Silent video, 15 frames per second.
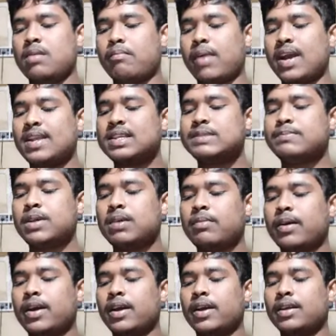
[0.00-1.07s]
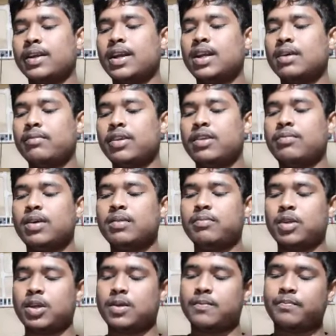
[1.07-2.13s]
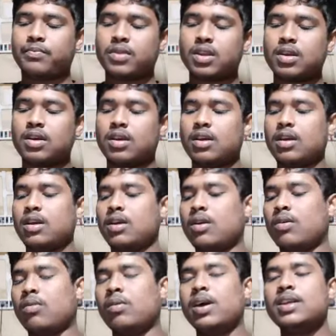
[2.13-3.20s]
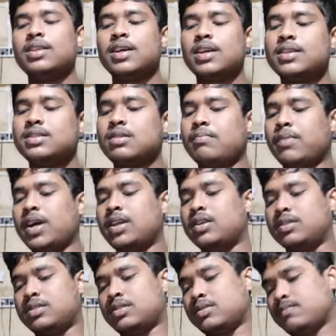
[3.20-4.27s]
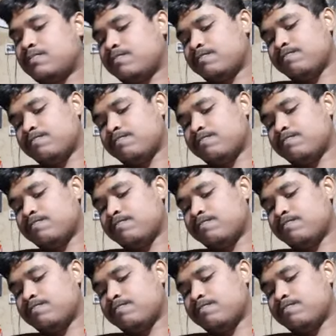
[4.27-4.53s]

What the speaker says: minus P by delta V by V. Why there is a minus?